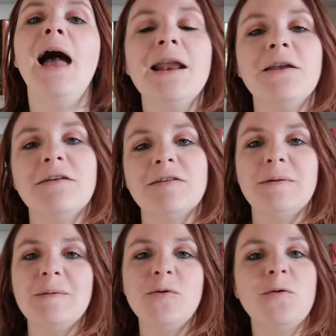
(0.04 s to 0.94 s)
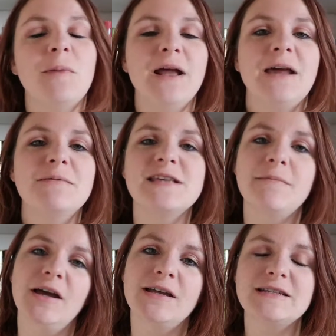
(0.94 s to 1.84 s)
Hello lovely people, my name is
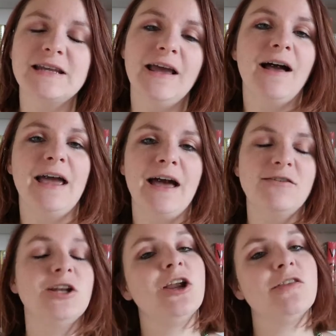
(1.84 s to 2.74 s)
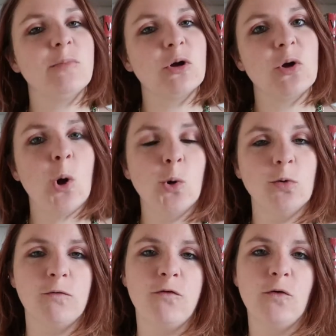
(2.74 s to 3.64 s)
Emma and today I have another book
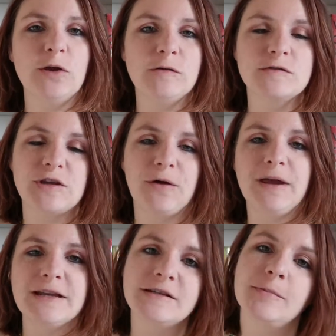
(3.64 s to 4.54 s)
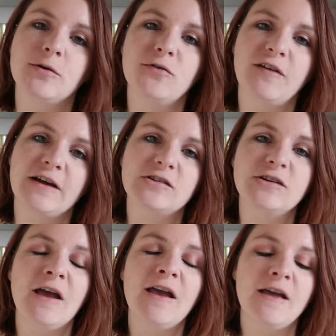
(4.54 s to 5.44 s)
haul for you. So in typical
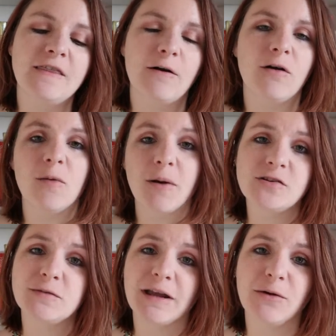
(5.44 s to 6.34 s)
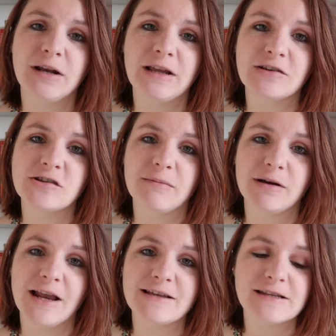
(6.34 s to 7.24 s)
fashion, there are a bunch of Penguin English
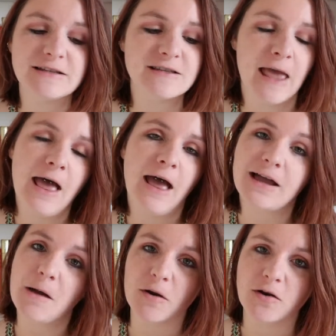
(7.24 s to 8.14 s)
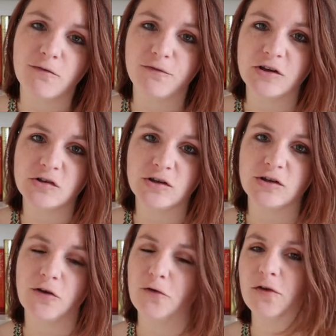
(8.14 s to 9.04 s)
Library classics, a couple of
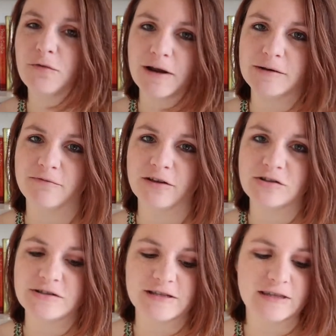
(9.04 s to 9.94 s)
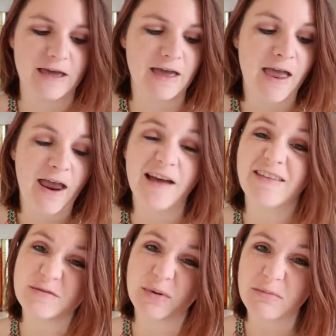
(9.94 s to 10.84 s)
non-fiction, a few random fictions in there, and
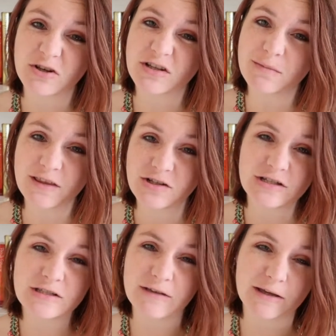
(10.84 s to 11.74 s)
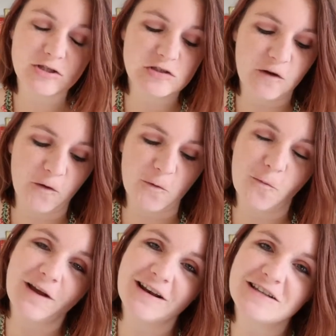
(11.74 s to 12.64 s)
that's pretty much going to be the gist of it. So
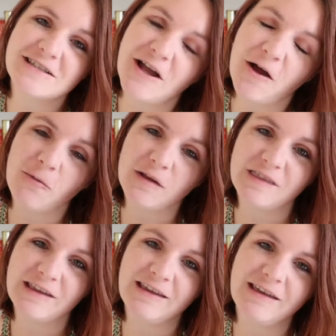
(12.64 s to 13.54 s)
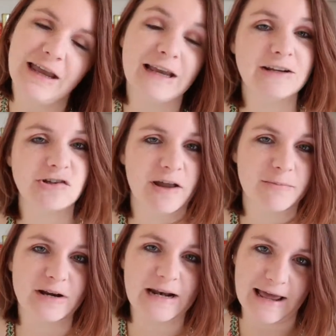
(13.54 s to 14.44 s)
we're going to start with the English
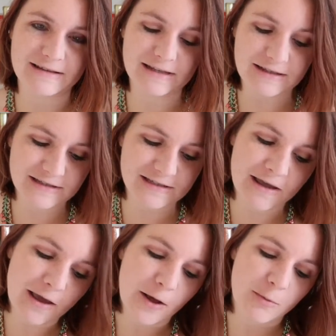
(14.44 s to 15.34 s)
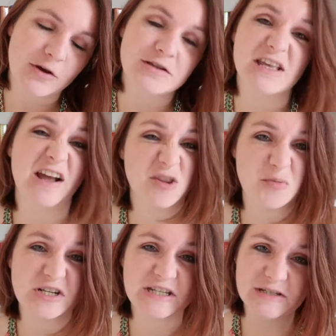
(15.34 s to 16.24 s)
Library classics because they are the
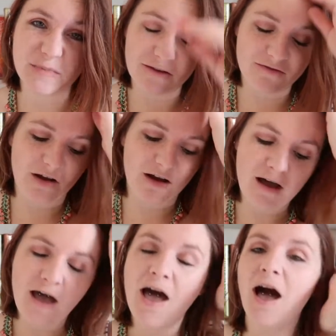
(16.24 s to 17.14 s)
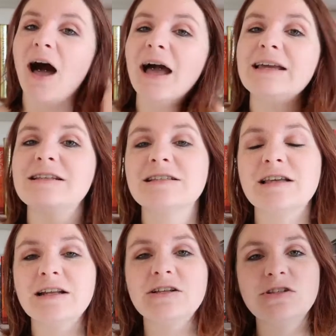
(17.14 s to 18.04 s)
prettiest by far. I
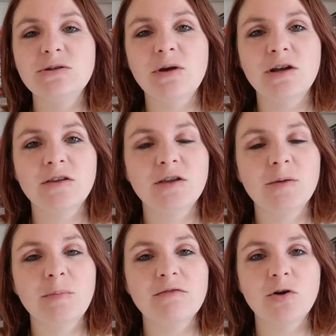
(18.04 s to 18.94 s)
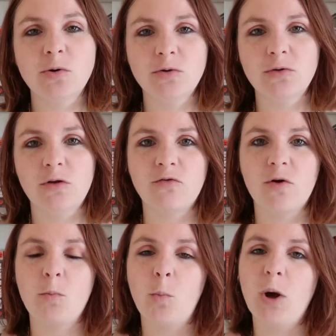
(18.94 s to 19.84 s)
decided to do another bit of a haul
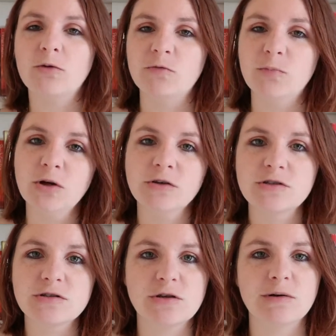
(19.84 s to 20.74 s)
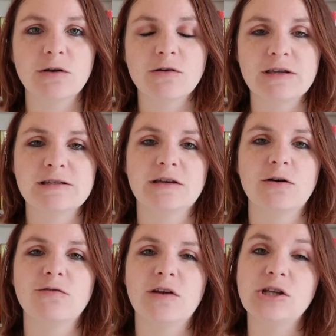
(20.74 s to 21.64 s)
from World of Books, so a lot of these I
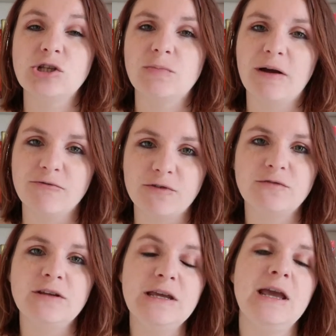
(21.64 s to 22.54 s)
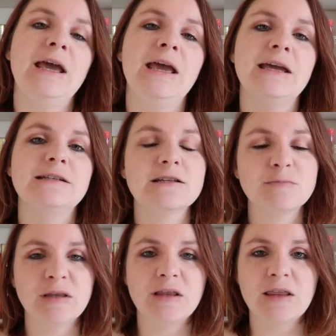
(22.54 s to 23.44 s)
got for like £2.50. It does
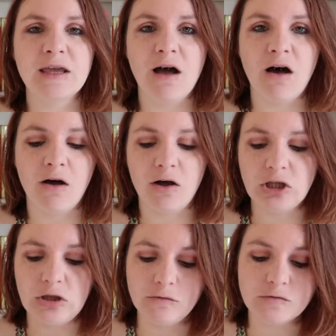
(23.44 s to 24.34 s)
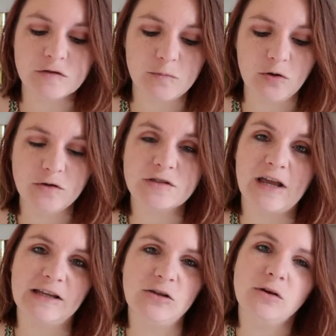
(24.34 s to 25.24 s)
mean that they are used books
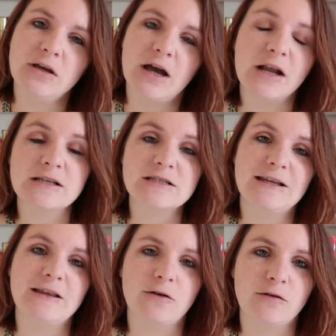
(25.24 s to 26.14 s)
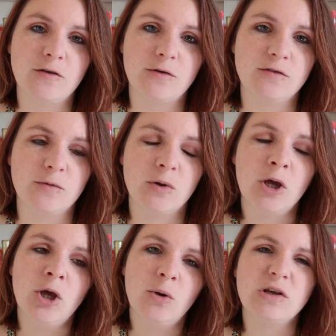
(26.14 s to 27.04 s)
and you can kind of see that on a few of them,
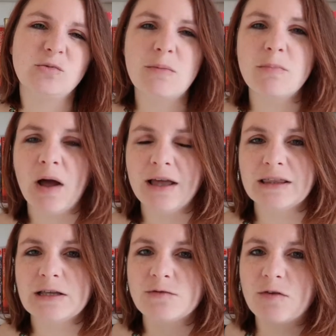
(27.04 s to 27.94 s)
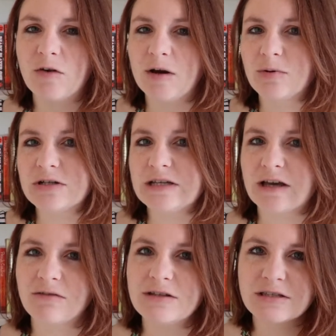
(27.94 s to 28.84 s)
which when buying things for very pretty
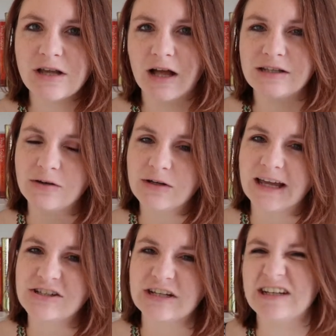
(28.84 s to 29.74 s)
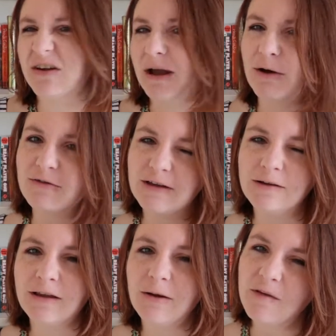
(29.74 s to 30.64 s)
covers, I don't actually know how I
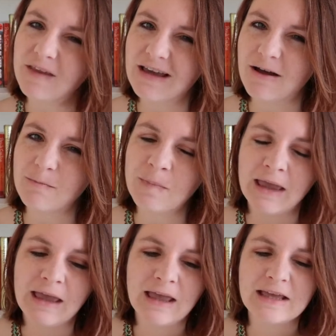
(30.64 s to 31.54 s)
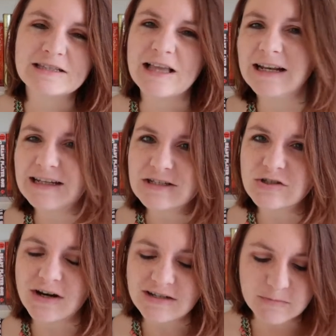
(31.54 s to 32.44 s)
feel like when they come slightly
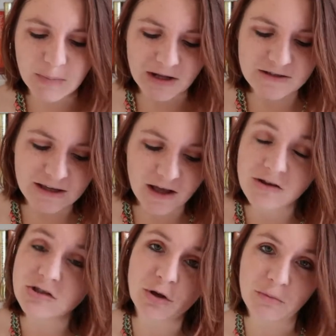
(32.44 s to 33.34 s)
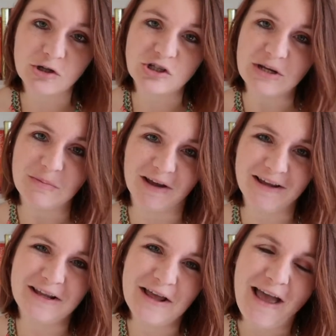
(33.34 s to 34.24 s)
distressed, but they are so much cheaper
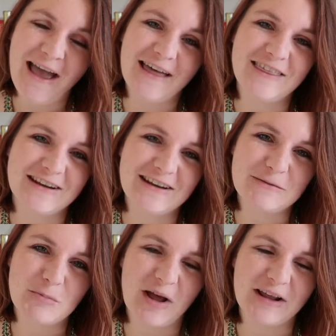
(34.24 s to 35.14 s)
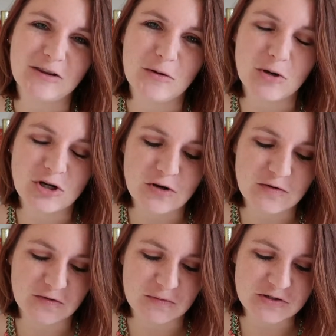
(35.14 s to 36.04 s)
than buying them
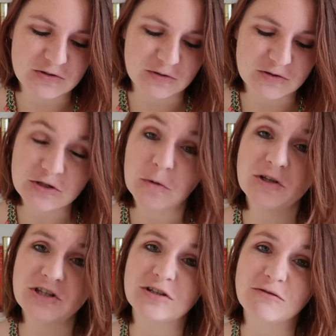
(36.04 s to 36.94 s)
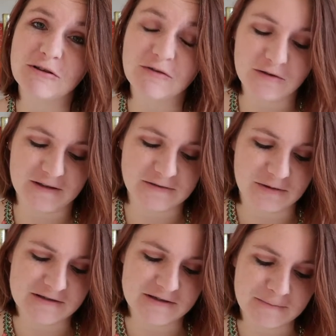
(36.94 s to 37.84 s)
new from store, so we're just going to run through these
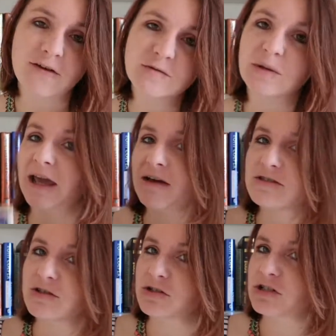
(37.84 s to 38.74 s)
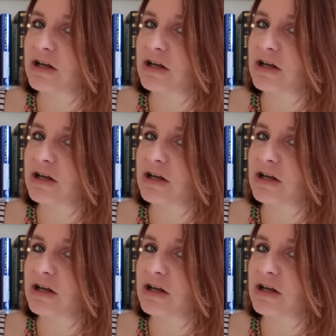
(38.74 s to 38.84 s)
ones. The first one I have is Dr.